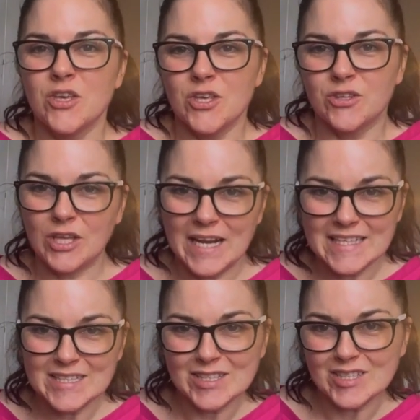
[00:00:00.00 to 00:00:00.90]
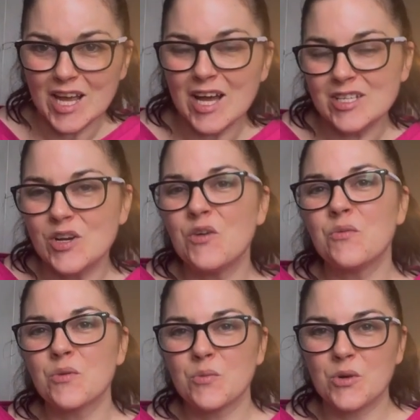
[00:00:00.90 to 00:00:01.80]
So let's start off
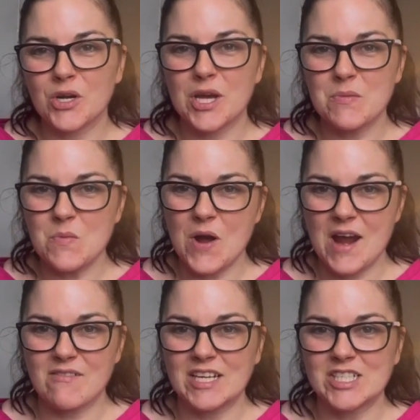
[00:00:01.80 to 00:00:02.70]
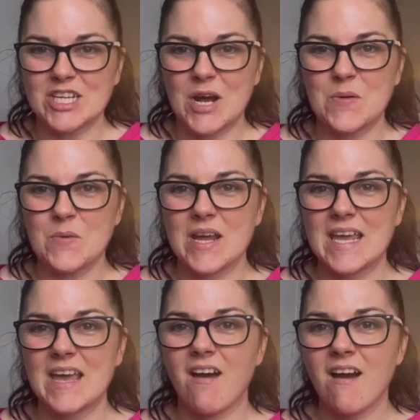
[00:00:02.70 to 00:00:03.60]
with what I am wearing, shall
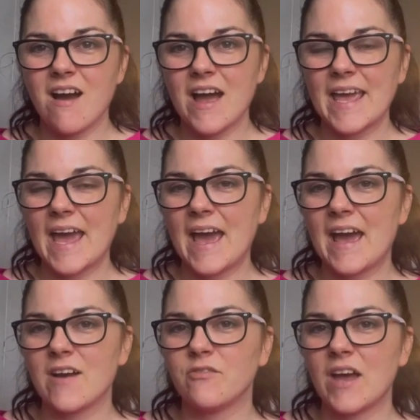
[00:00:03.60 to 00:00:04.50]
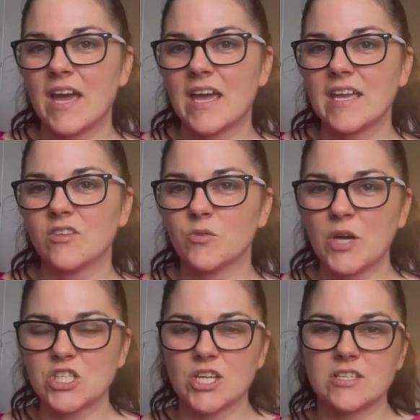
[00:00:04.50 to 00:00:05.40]
we? I have a
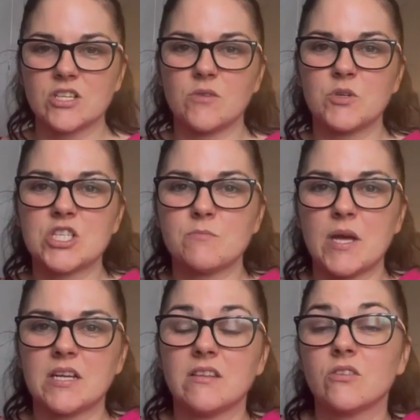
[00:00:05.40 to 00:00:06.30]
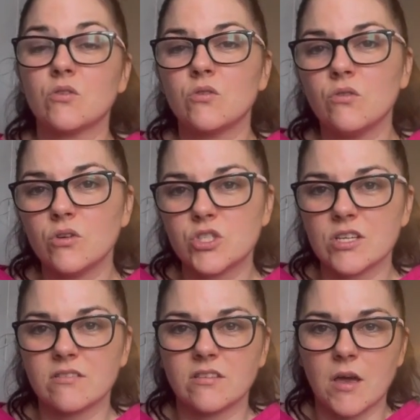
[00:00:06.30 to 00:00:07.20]
sweatshirt on which is made in this
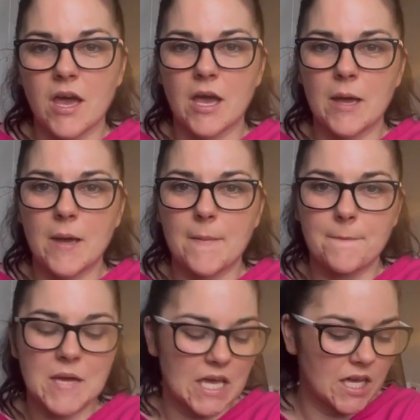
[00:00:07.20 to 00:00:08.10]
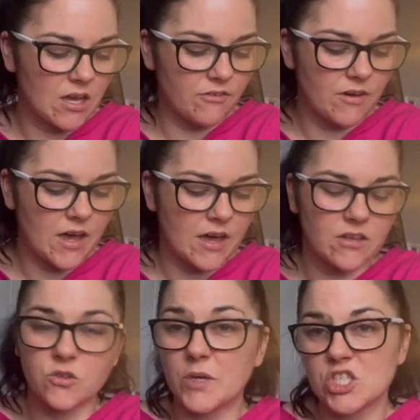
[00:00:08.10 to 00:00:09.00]
gorgeous pink
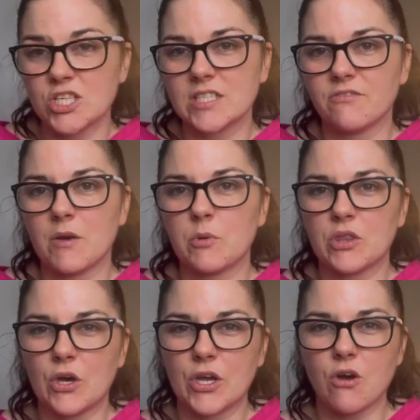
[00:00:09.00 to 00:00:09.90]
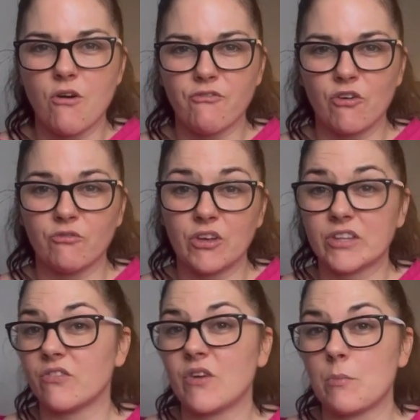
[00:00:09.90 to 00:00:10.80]
sweatshirting fabric that I got from
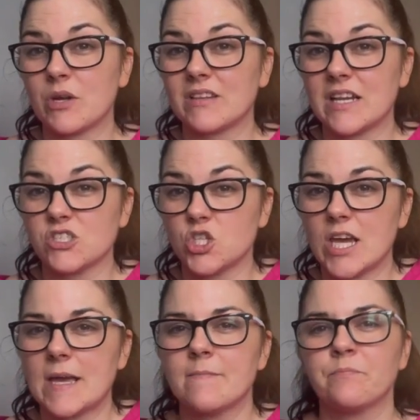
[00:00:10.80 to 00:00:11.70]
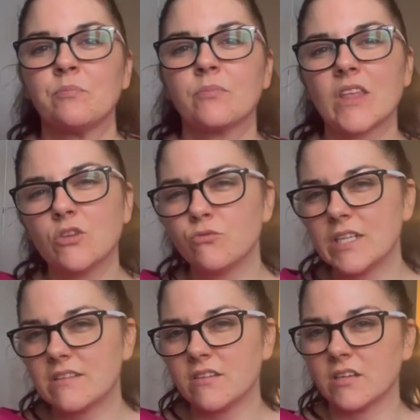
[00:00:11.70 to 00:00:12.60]
First for Fabrics last year. It's
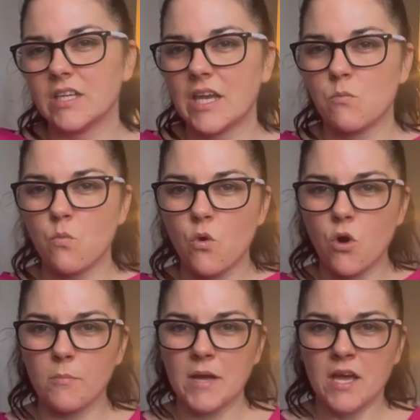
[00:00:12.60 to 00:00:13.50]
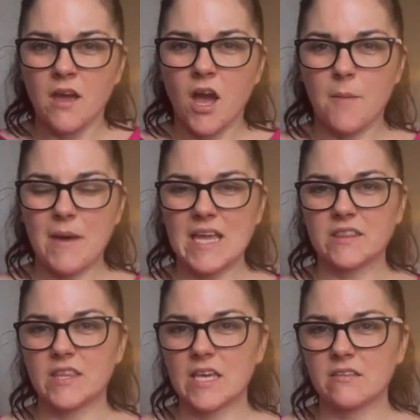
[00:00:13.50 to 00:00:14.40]
really snuggly and warm. I
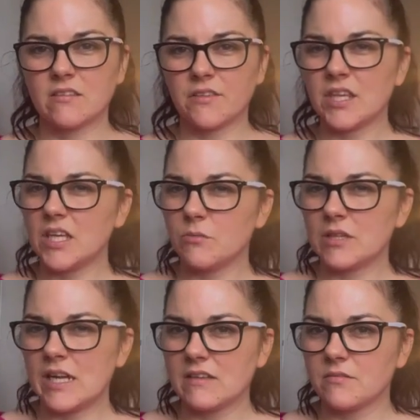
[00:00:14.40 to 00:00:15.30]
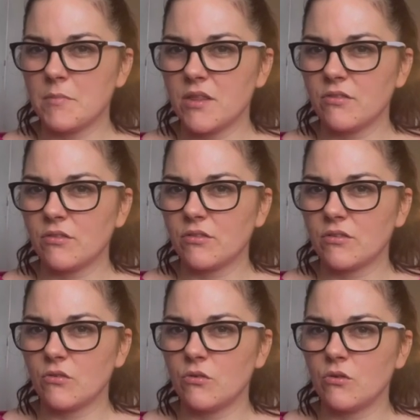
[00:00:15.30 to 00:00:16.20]
made this, I think it was last month
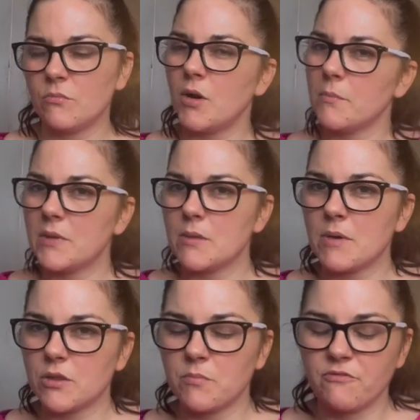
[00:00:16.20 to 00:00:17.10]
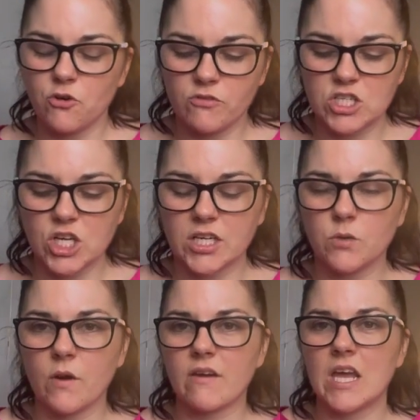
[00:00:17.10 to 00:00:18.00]
or might have been the month before in
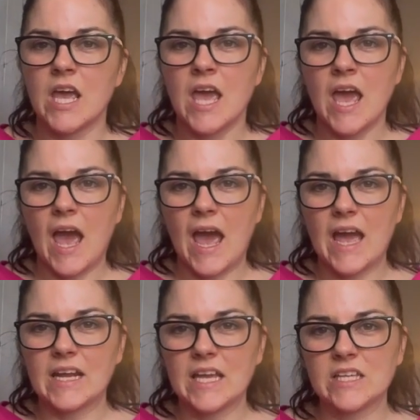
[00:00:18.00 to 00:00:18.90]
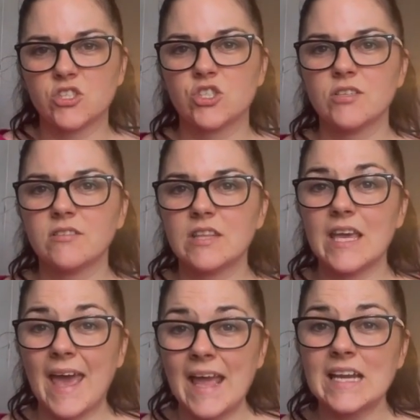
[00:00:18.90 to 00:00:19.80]
January, and it's just the
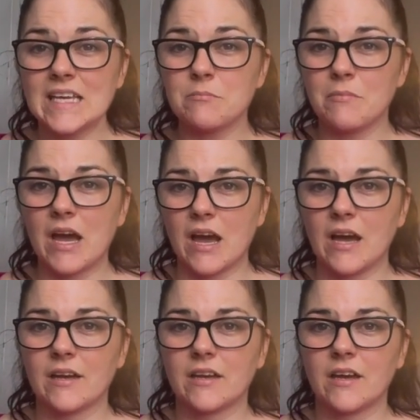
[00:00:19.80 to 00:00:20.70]
Ellie & Mac